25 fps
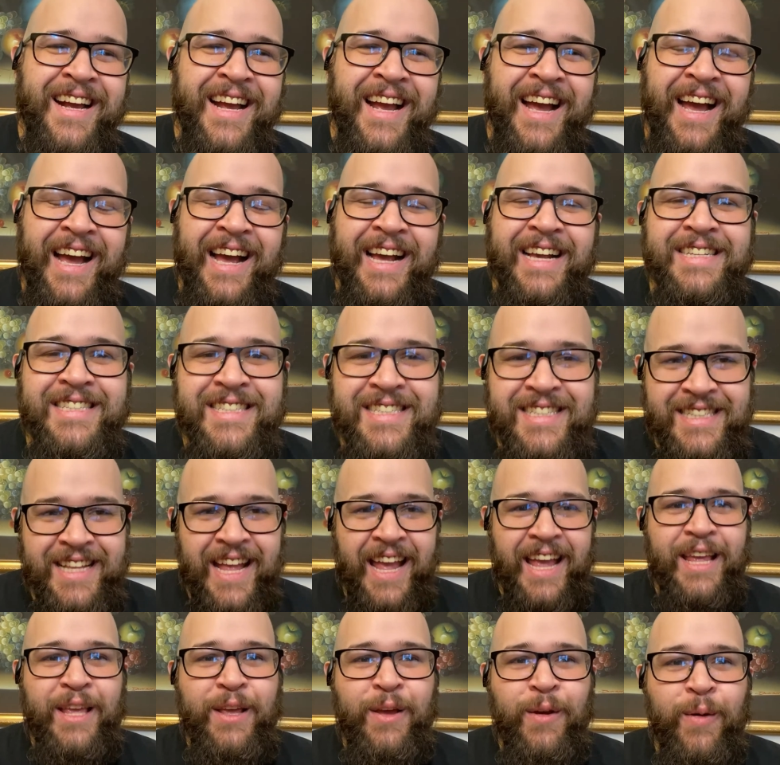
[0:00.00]
guys?
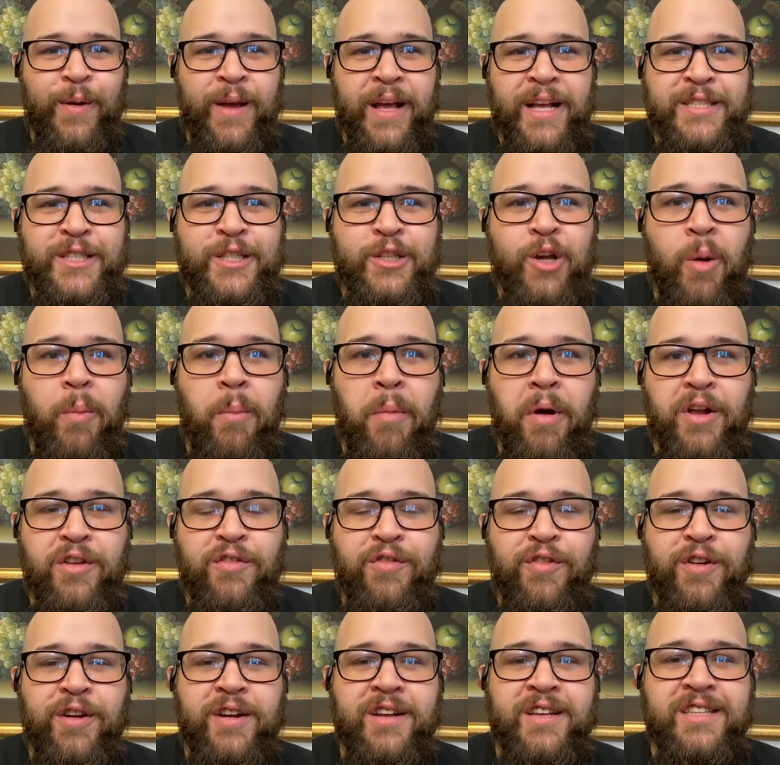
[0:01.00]
Thank you again so much
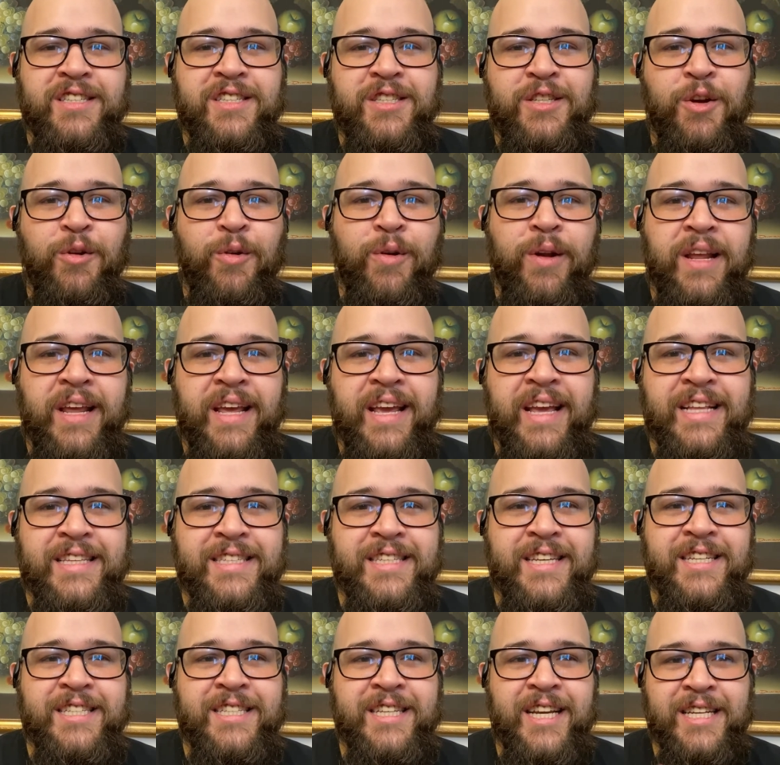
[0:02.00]
for tuning in
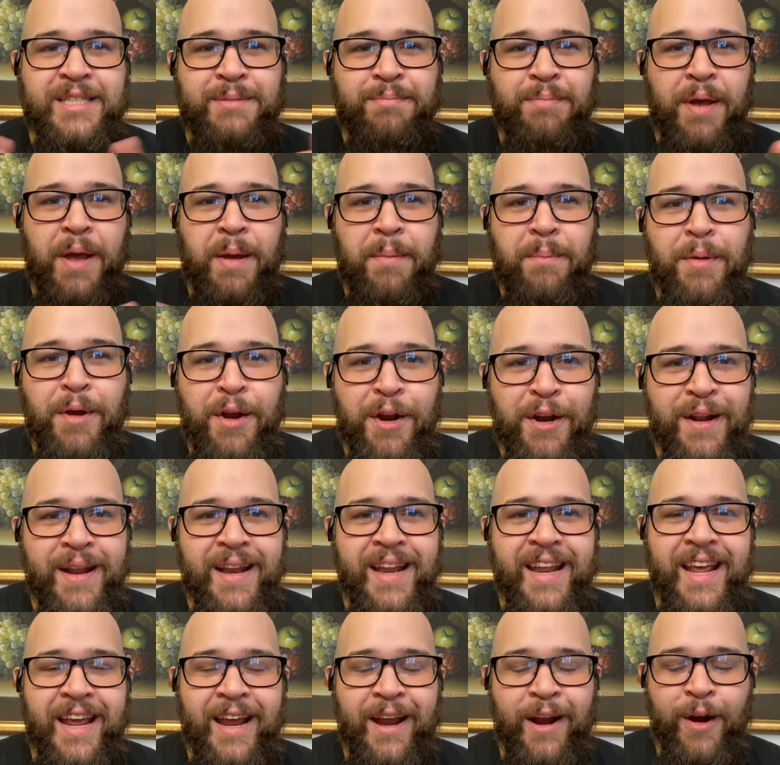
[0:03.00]
to Just Plain Bearded
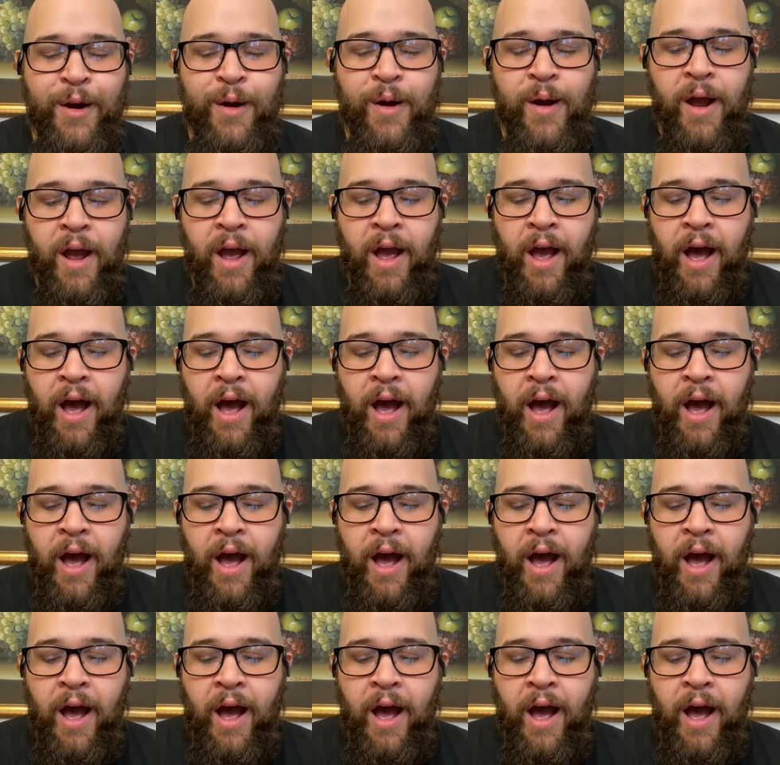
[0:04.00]
here.